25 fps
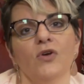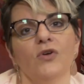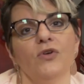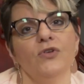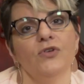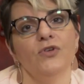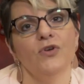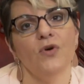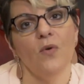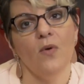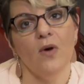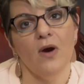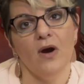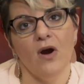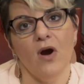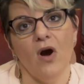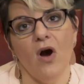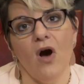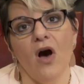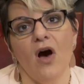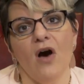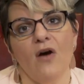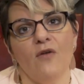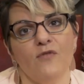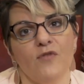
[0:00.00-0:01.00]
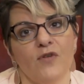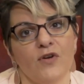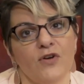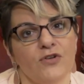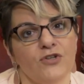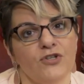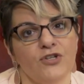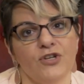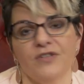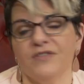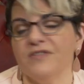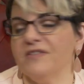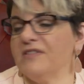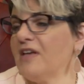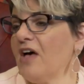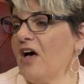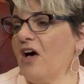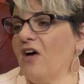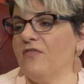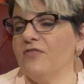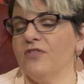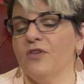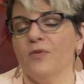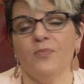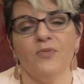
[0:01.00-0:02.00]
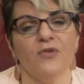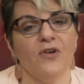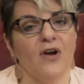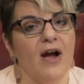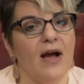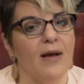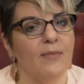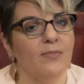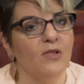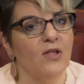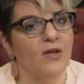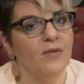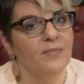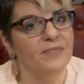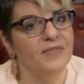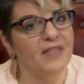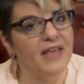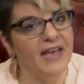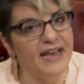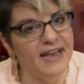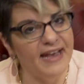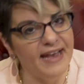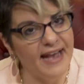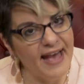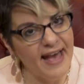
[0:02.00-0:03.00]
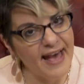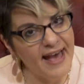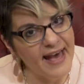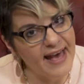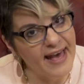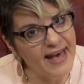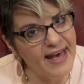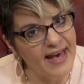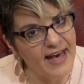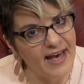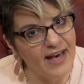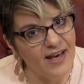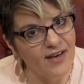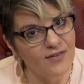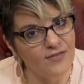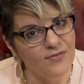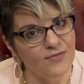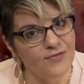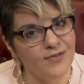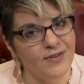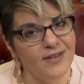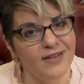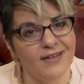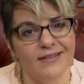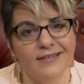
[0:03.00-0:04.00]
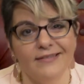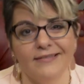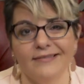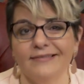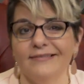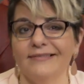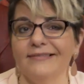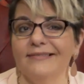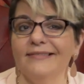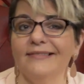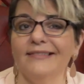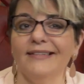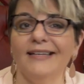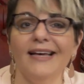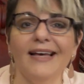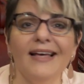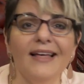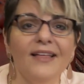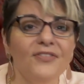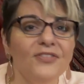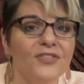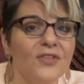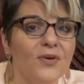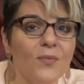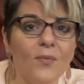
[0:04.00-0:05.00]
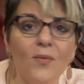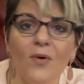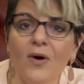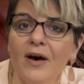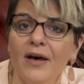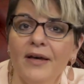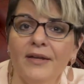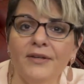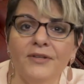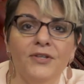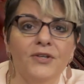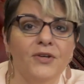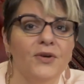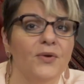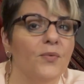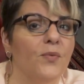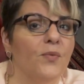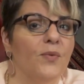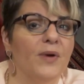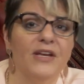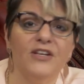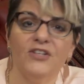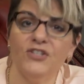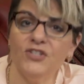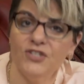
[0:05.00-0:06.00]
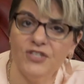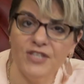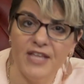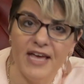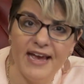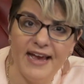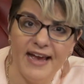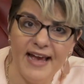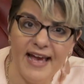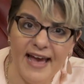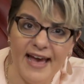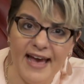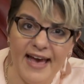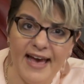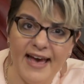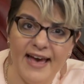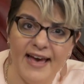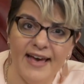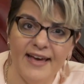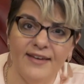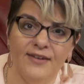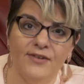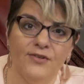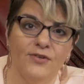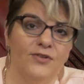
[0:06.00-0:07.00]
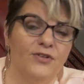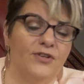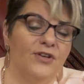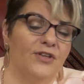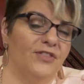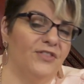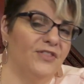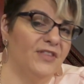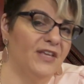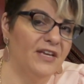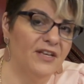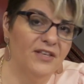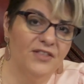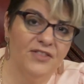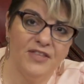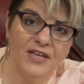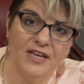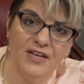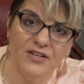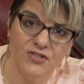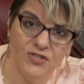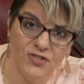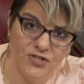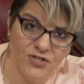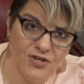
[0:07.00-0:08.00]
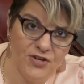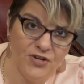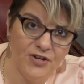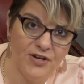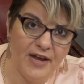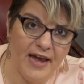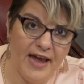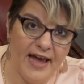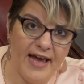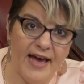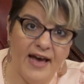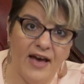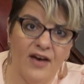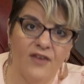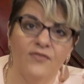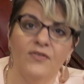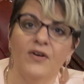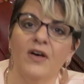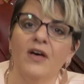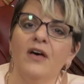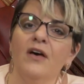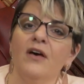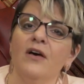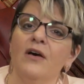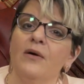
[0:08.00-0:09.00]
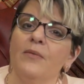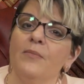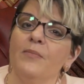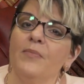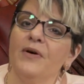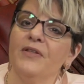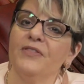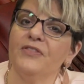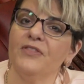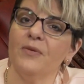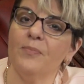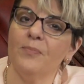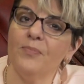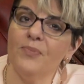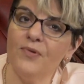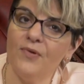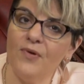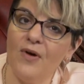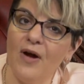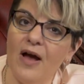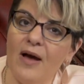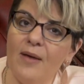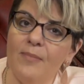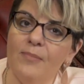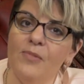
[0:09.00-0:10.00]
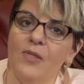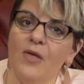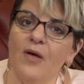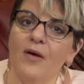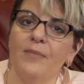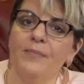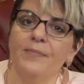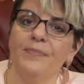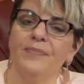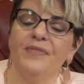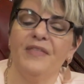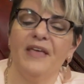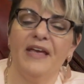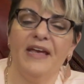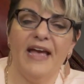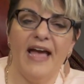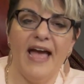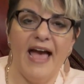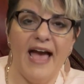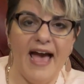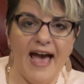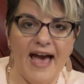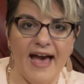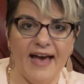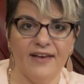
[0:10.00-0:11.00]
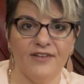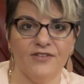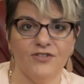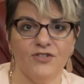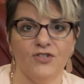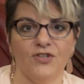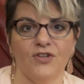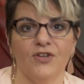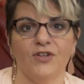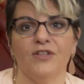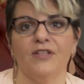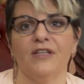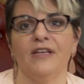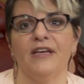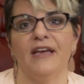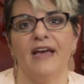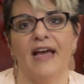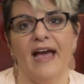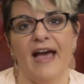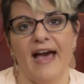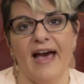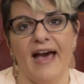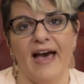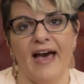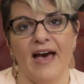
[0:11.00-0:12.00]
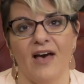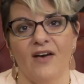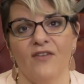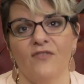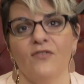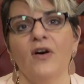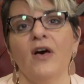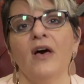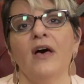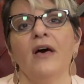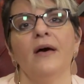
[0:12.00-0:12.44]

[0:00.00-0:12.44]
Your offer should solve the problem they have, not the one you wish they had or you think they should have, but the problem they actually have.